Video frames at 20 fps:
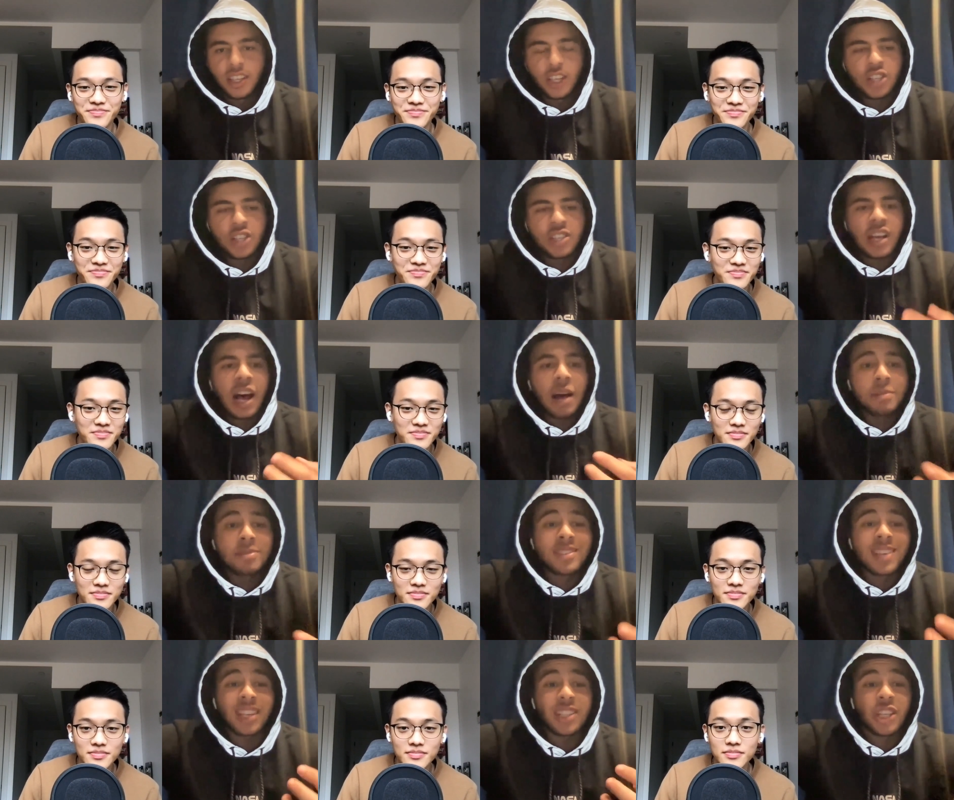Speaker 1: Because
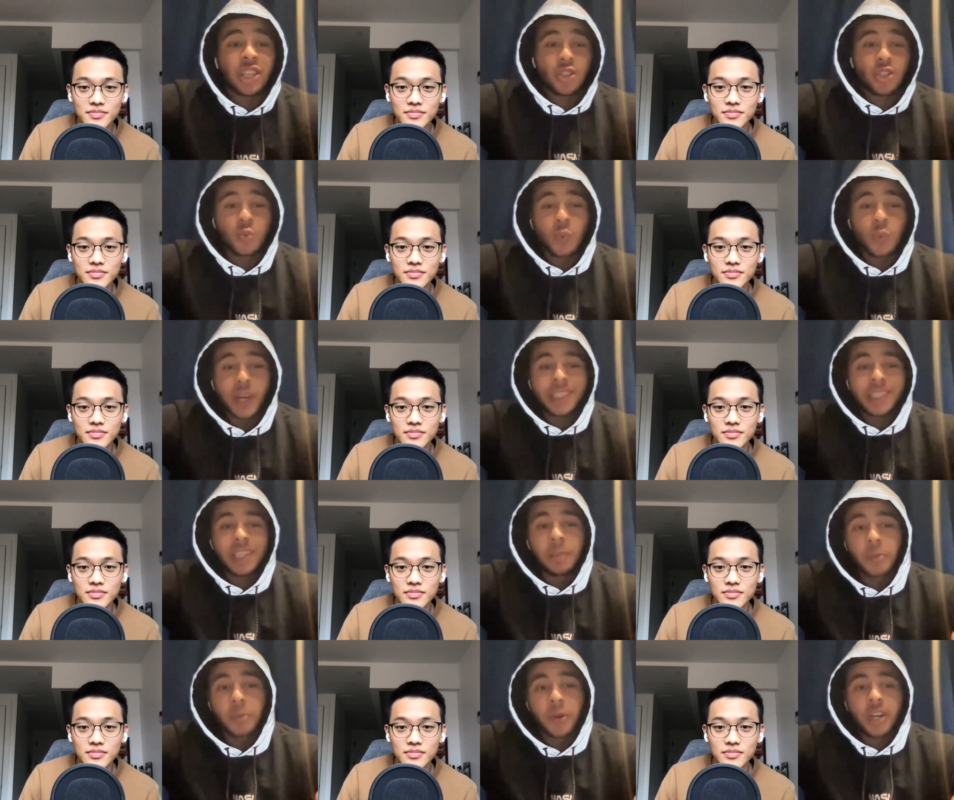I'm such a
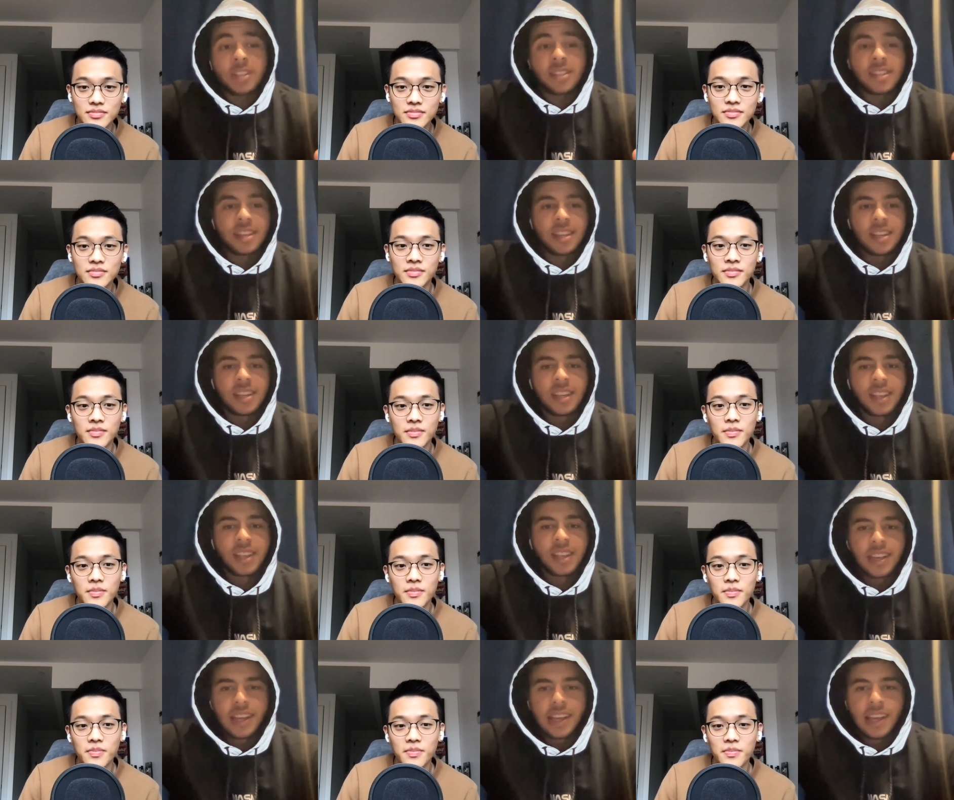sweaty person,
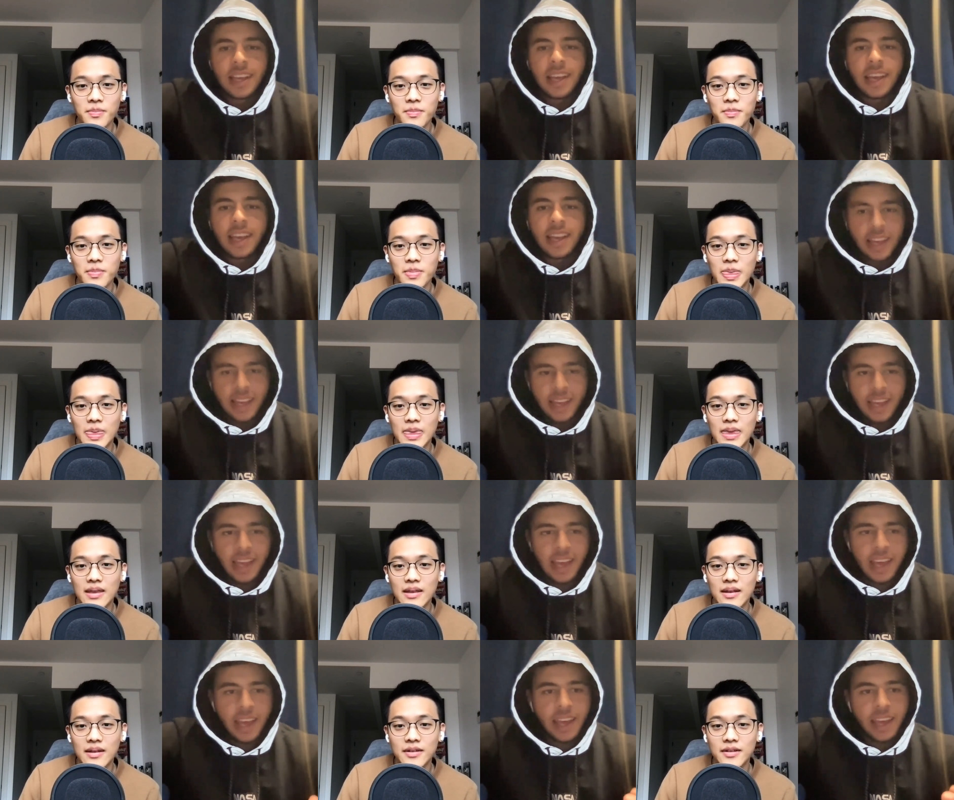mm-hmm.
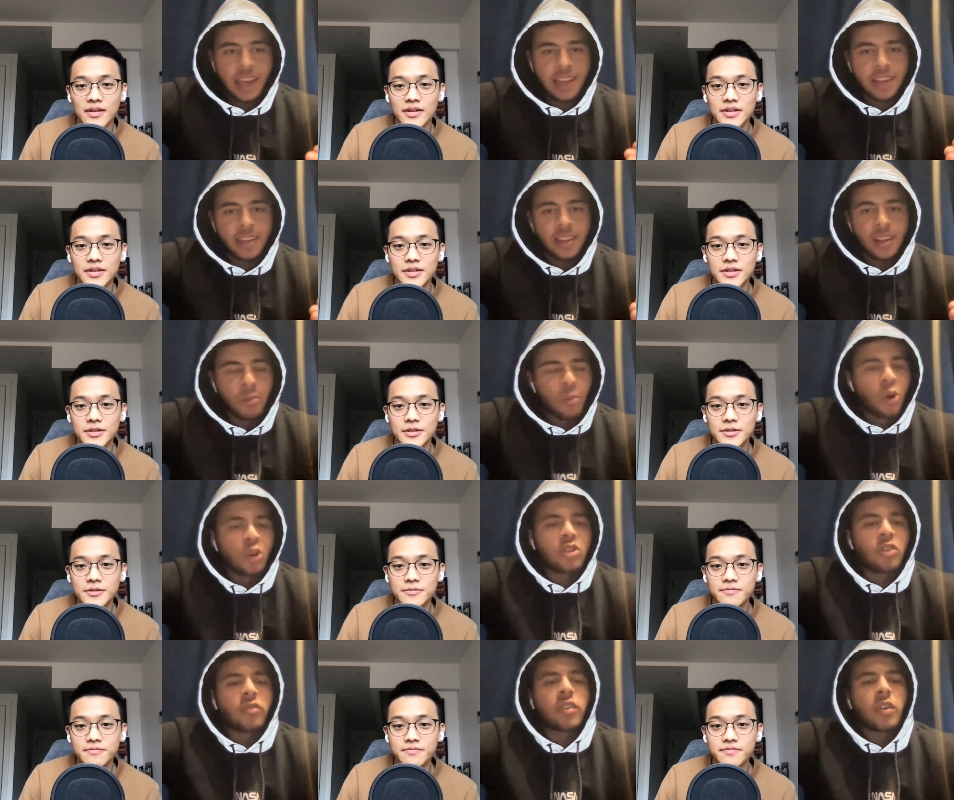and
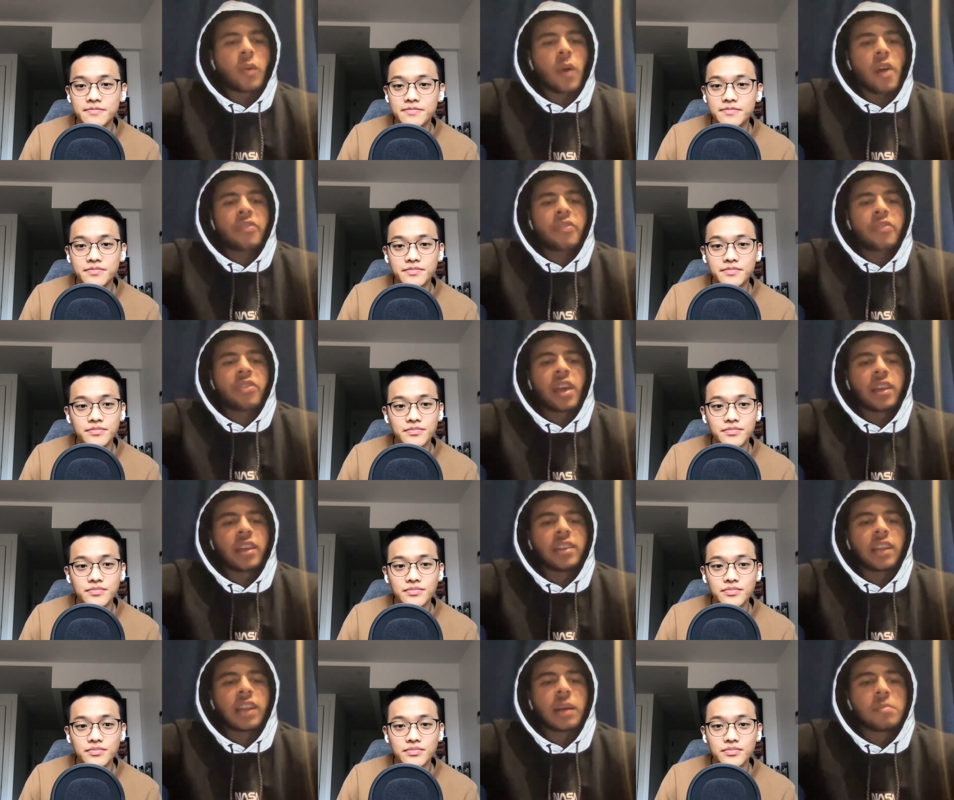most of the ref
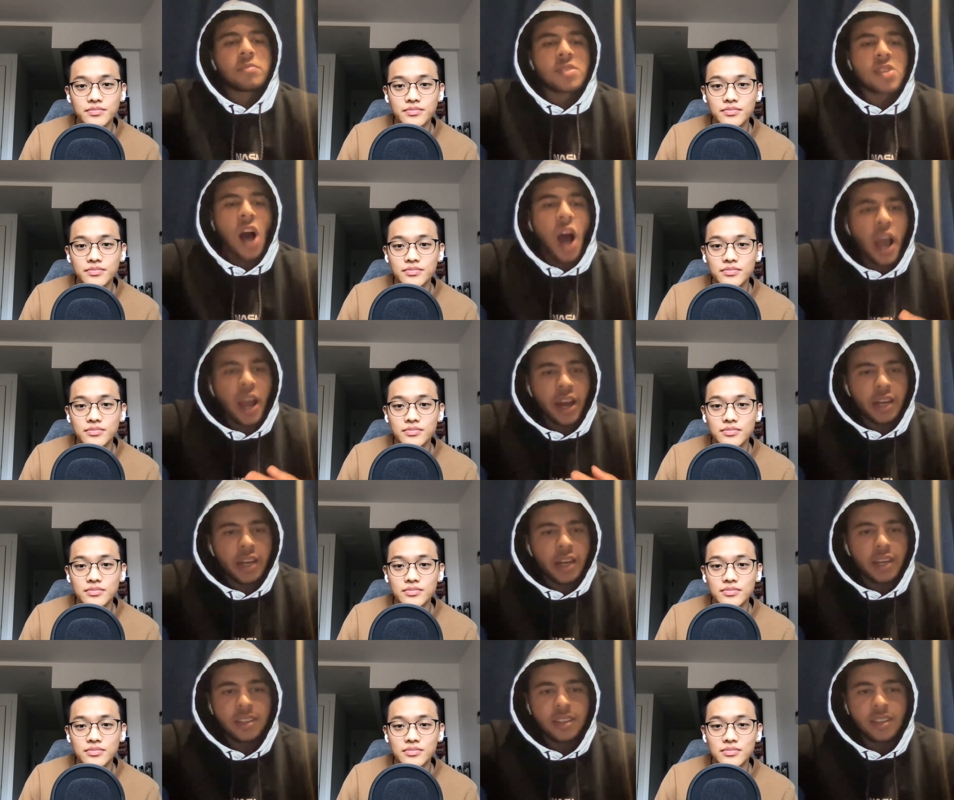think that I'm
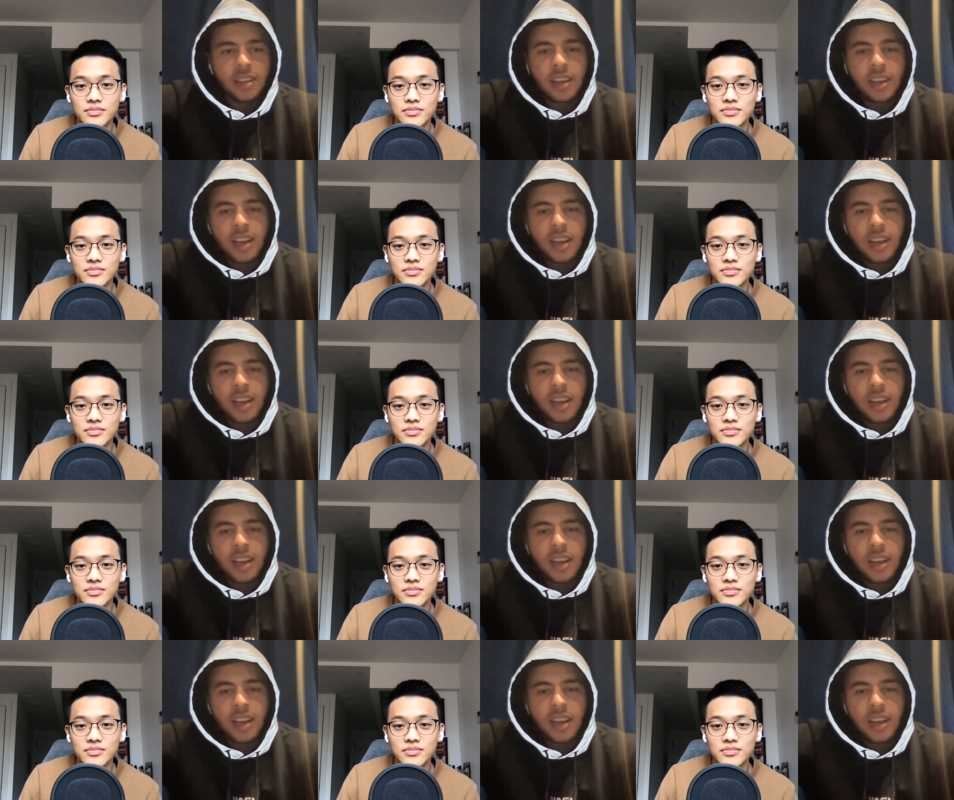tired,